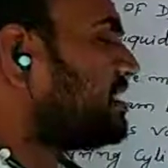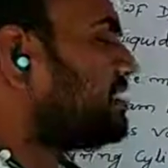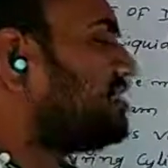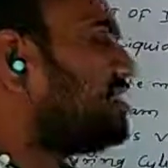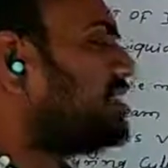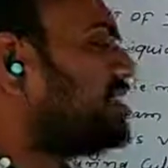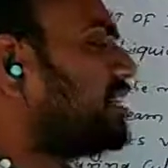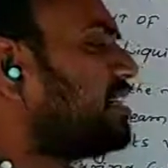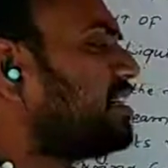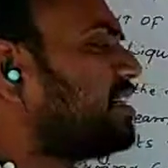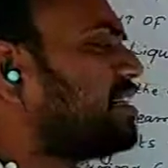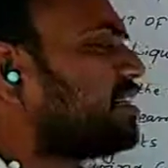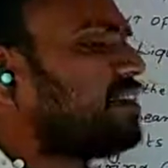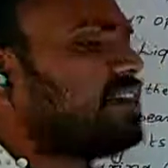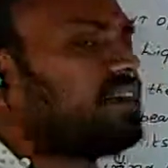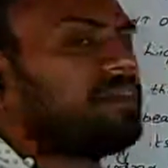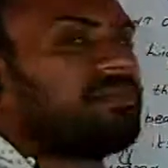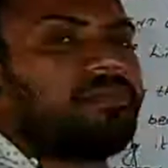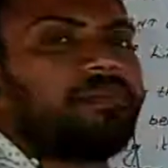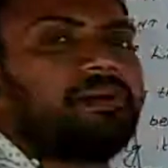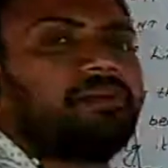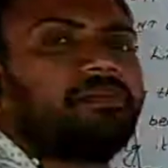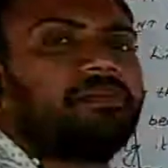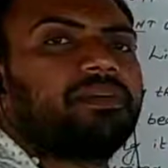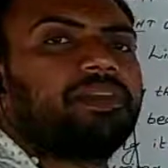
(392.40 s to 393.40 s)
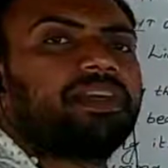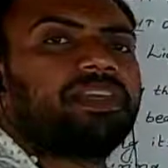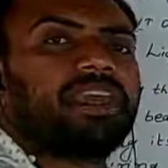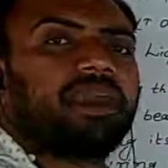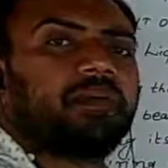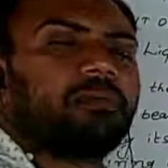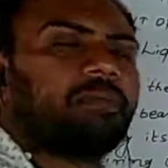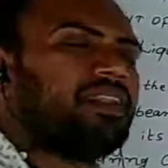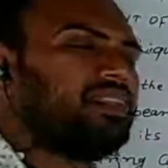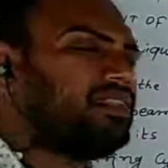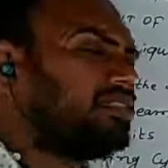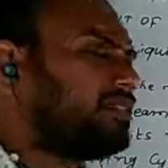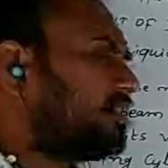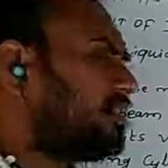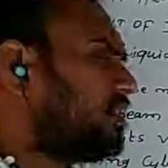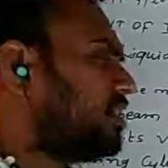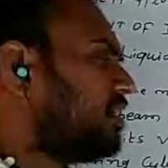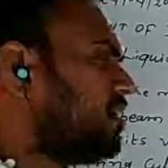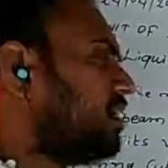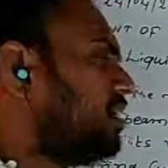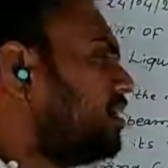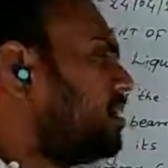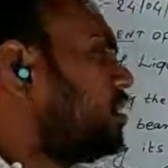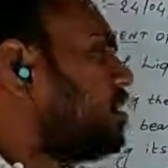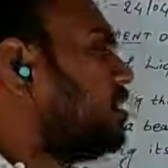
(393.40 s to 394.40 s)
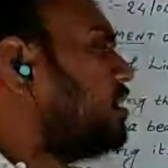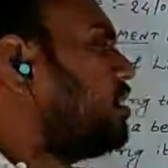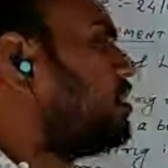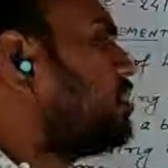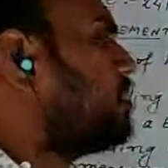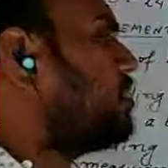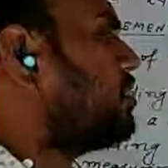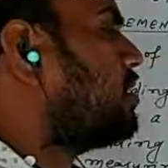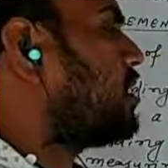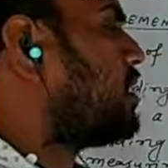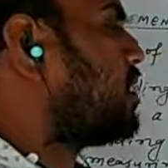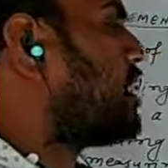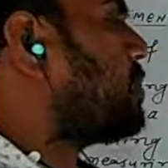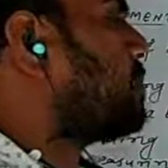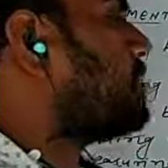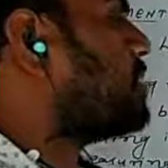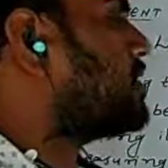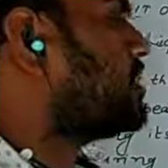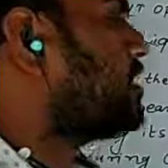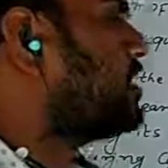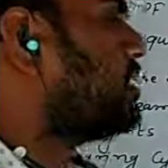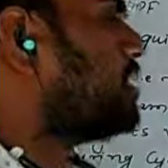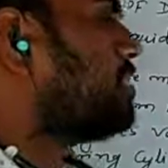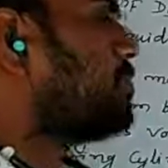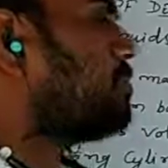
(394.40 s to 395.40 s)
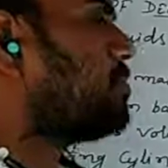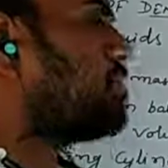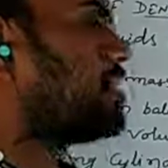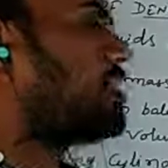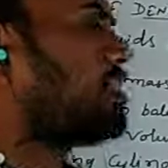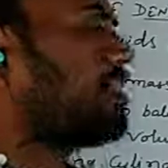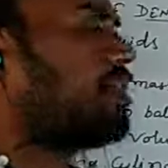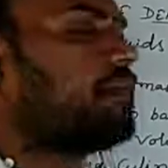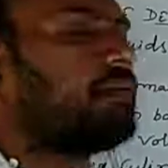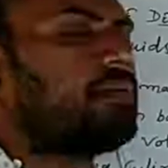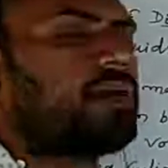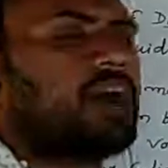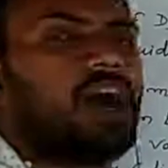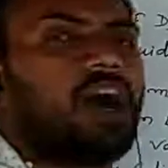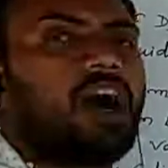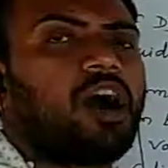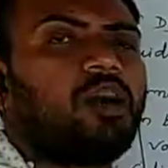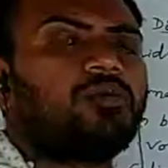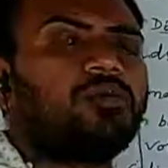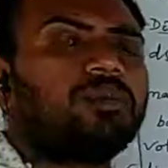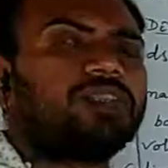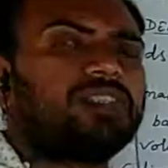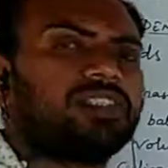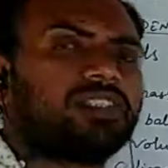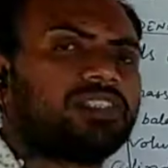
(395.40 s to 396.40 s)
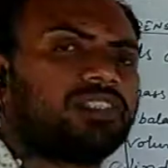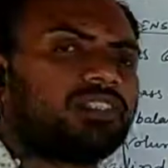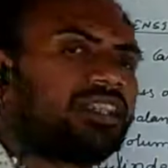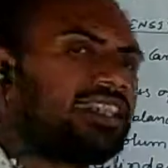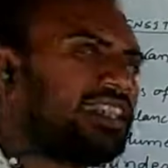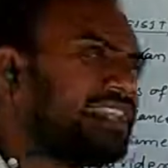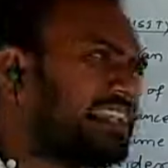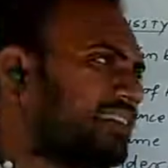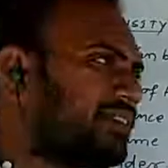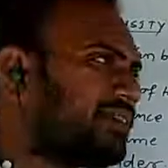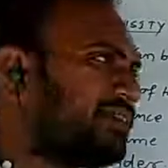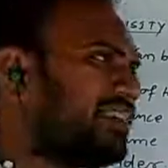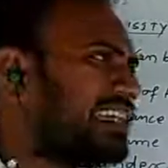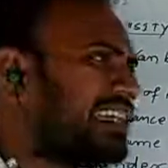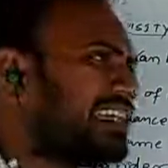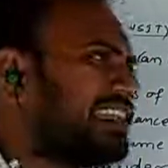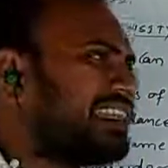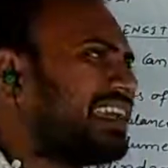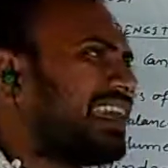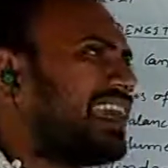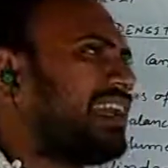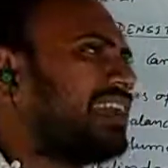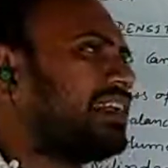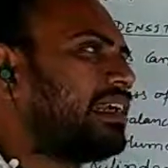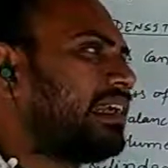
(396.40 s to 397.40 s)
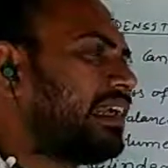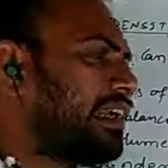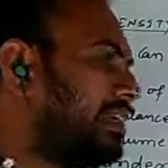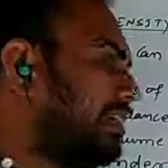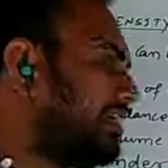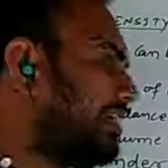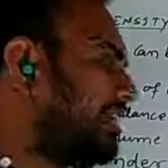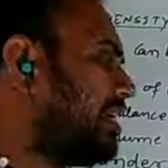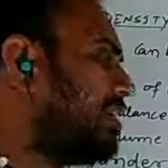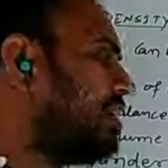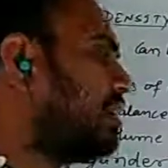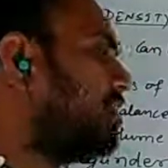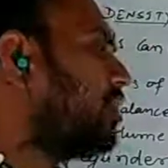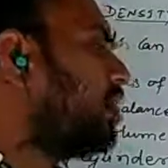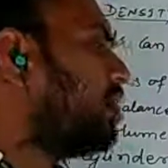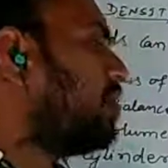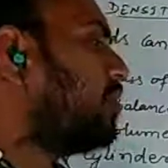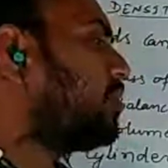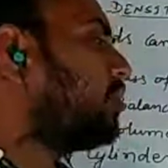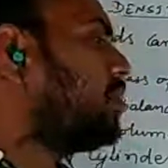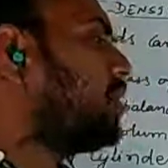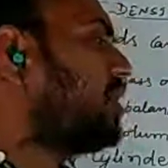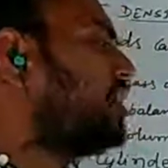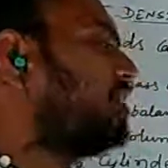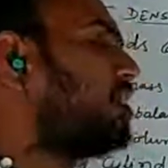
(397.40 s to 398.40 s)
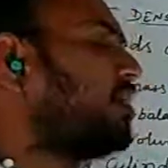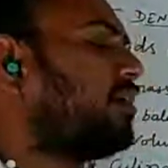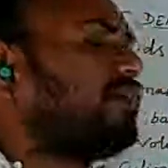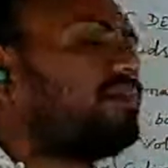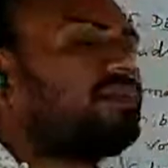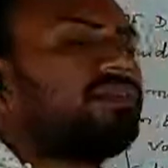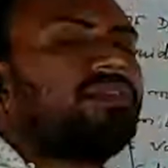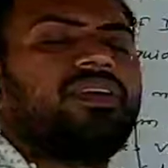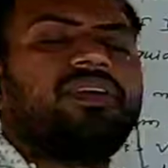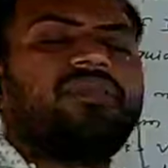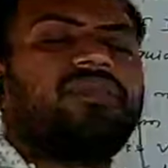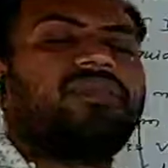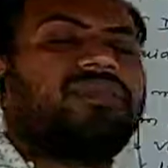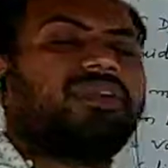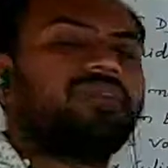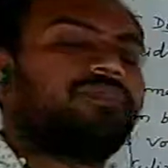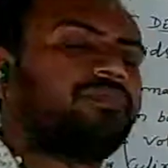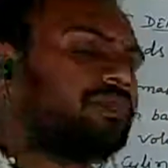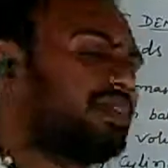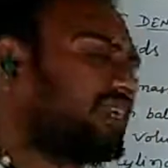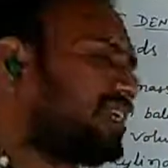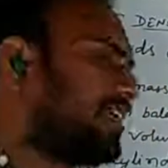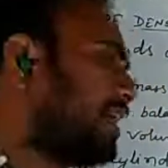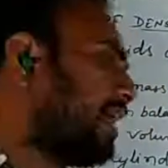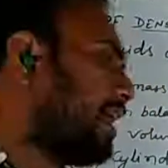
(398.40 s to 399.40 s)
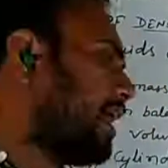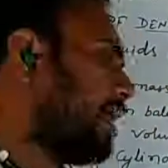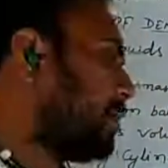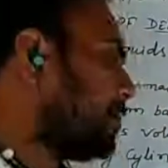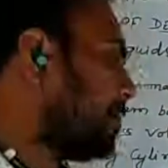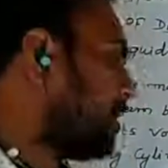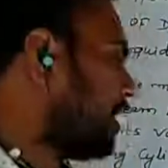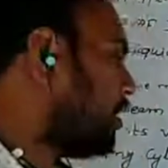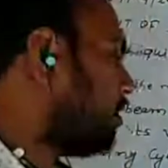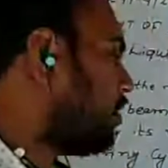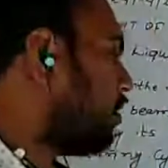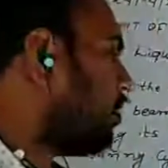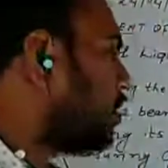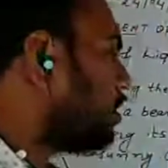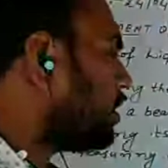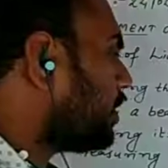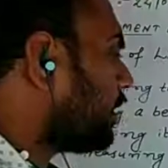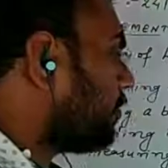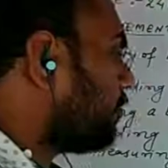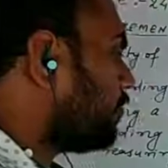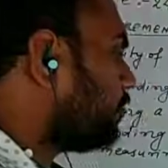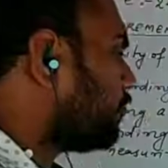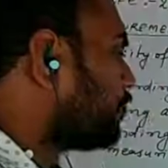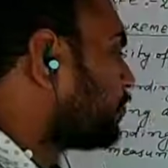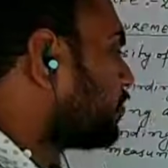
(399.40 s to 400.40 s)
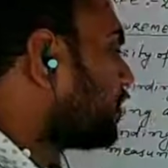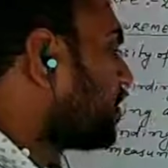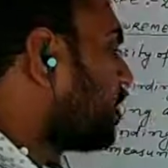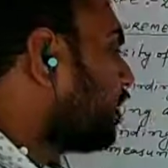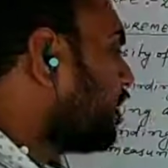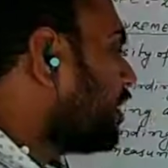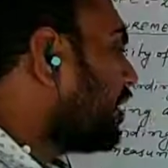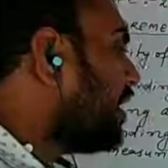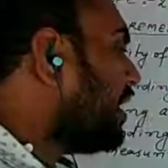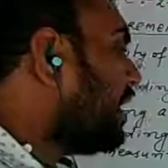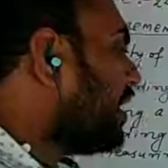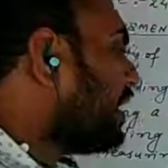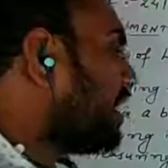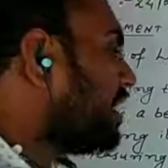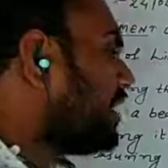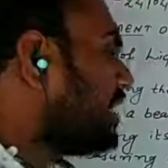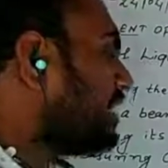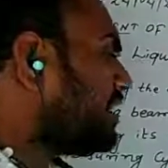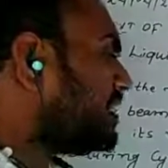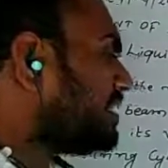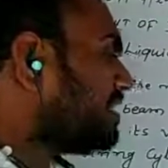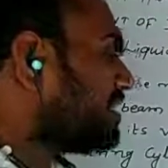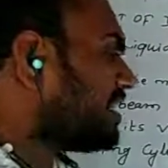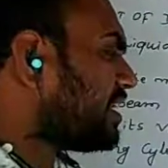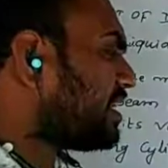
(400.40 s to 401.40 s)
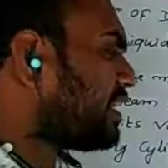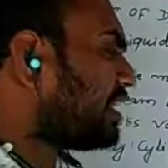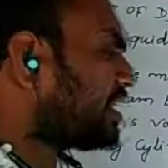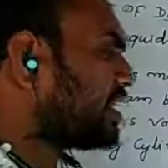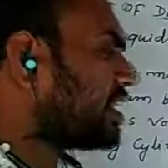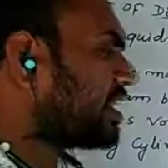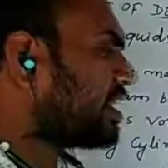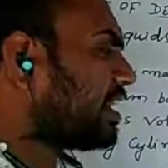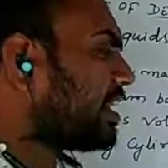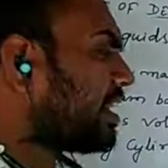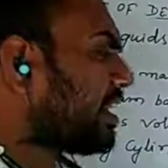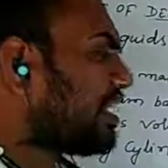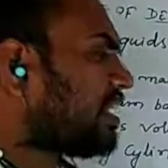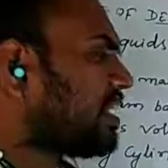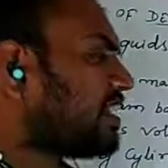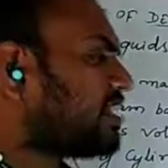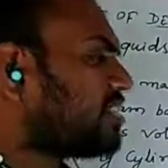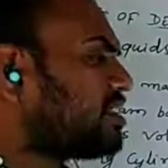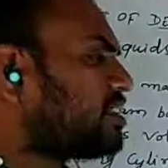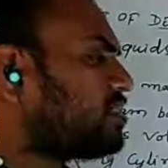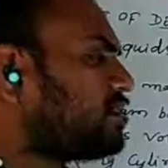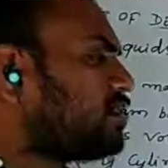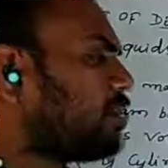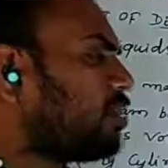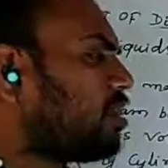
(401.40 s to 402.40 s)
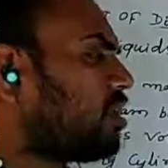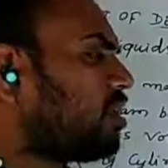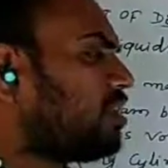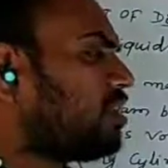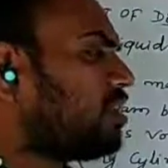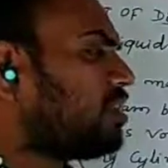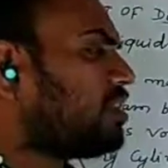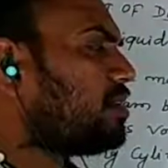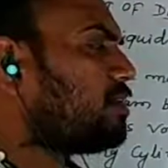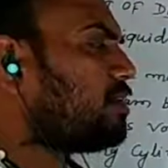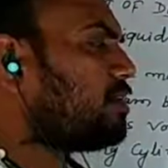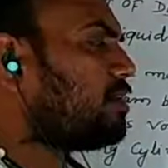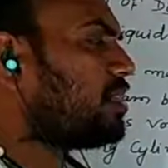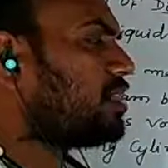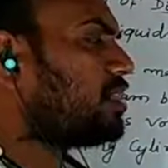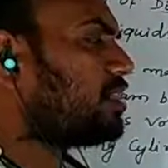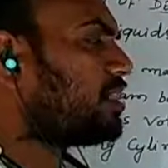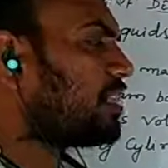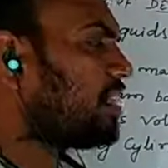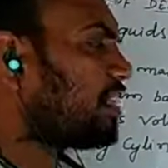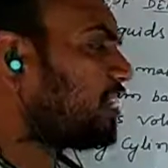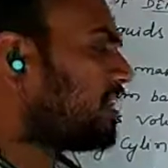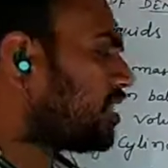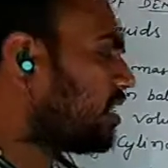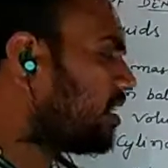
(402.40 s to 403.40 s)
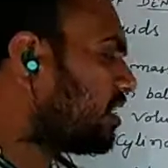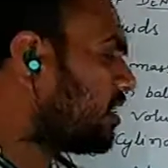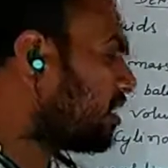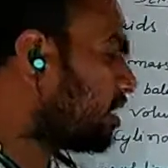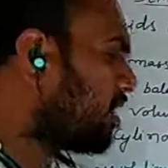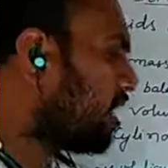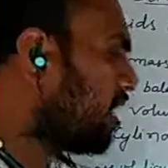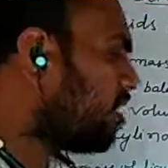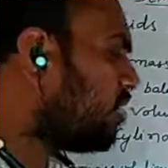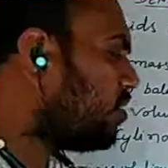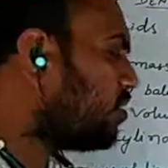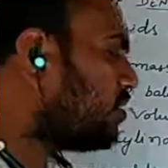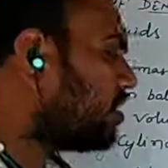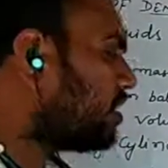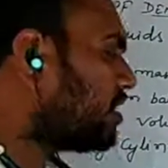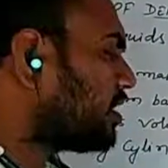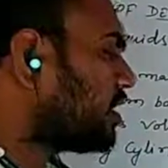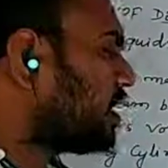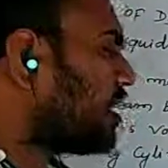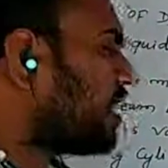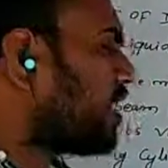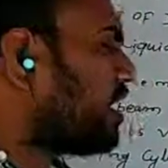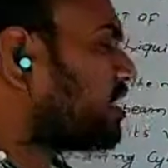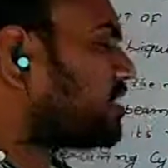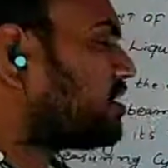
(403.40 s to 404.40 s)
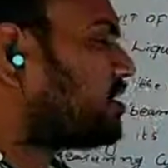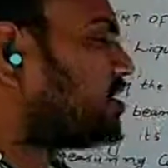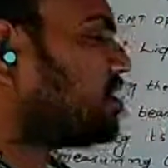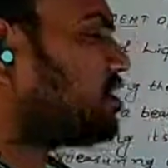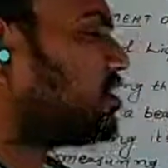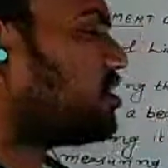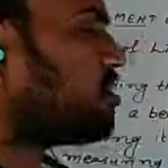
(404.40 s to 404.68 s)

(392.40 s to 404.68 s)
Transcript: is generally 50 ml. The capacity, matlab how much liquid it can contain, only of 50 ml. Okay, it is a glass bottle with a ground glass